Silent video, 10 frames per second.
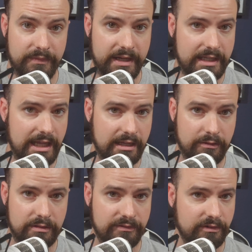I can't
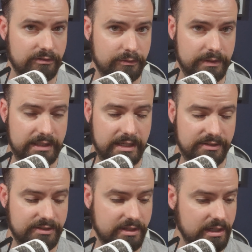go any further with
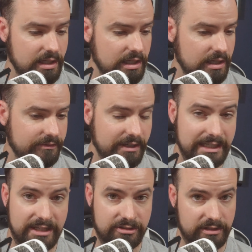this
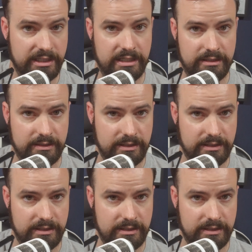financially.